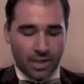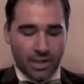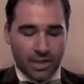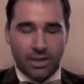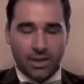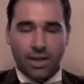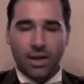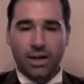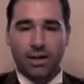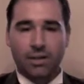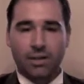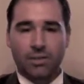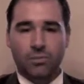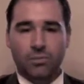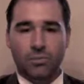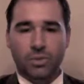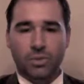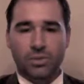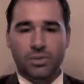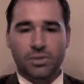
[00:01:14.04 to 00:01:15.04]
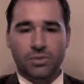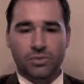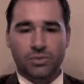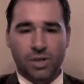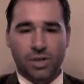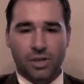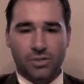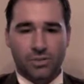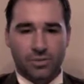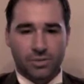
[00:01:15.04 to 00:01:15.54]
Wilson was
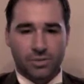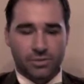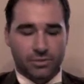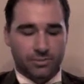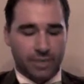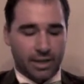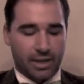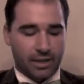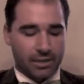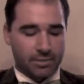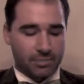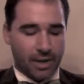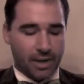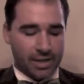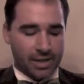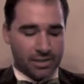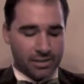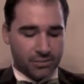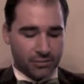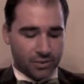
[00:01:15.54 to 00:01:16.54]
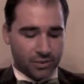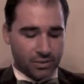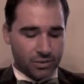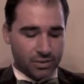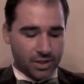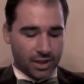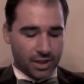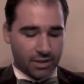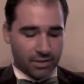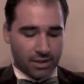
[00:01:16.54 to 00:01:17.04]
also instrumental in passing the
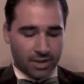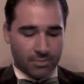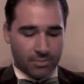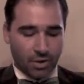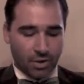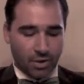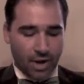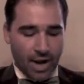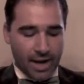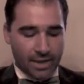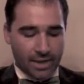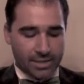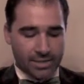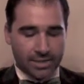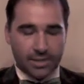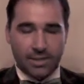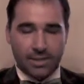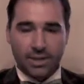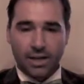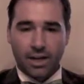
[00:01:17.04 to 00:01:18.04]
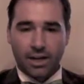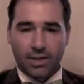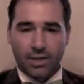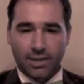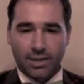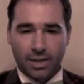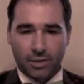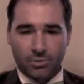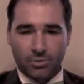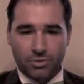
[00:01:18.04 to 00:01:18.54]
First Child Labor Act.
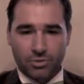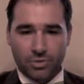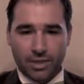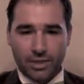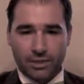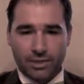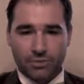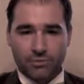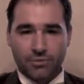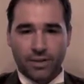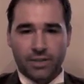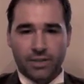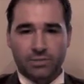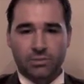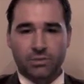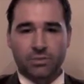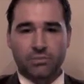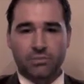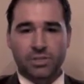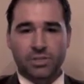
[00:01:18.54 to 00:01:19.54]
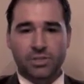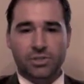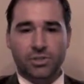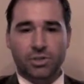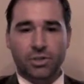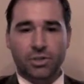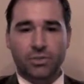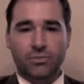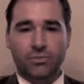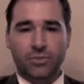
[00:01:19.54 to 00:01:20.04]
He helped create the Federal
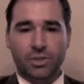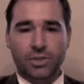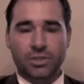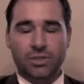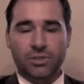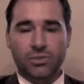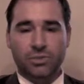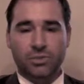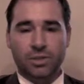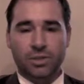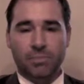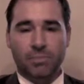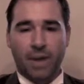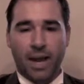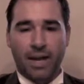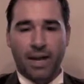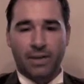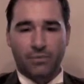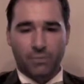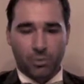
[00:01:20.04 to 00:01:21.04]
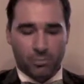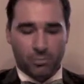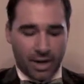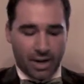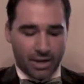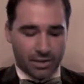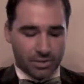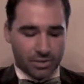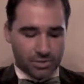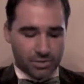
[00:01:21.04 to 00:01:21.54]
Reserve, which is sort of the bank for
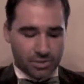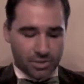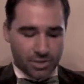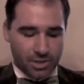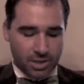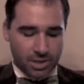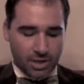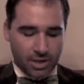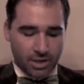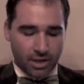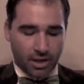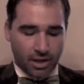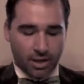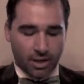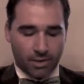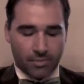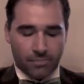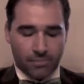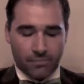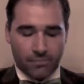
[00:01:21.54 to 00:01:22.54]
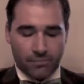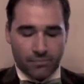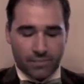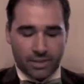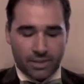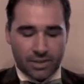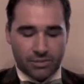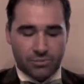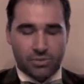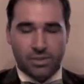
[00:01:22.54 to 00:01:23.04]
bankers.
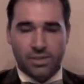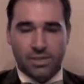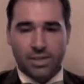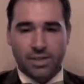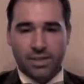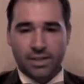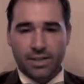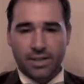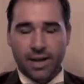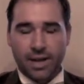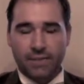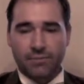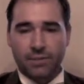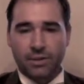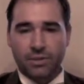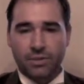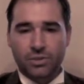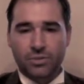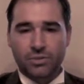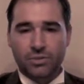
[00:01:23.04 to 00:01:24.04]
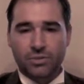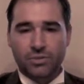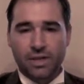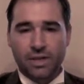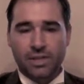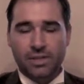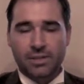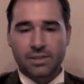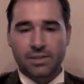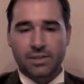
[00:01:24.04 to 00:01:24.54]
This was an effort to
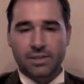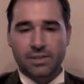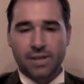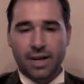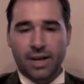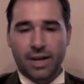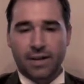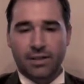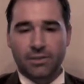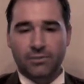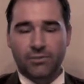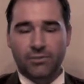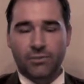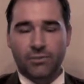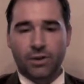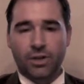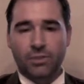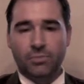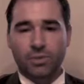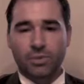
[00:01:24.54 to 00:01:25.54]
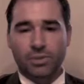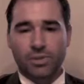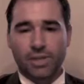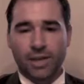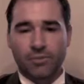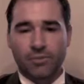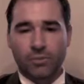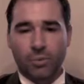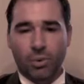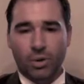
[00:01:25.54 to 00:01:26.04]
address the desire of farmers to
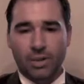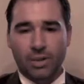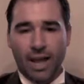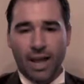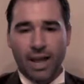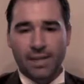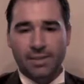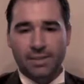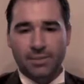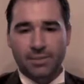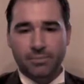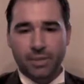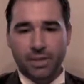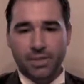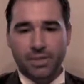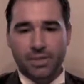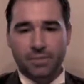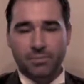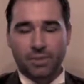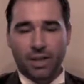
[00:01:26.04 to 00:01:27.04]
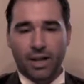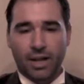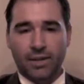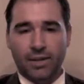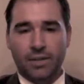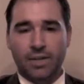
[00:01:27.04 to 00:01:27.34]
have a more elastic money supply.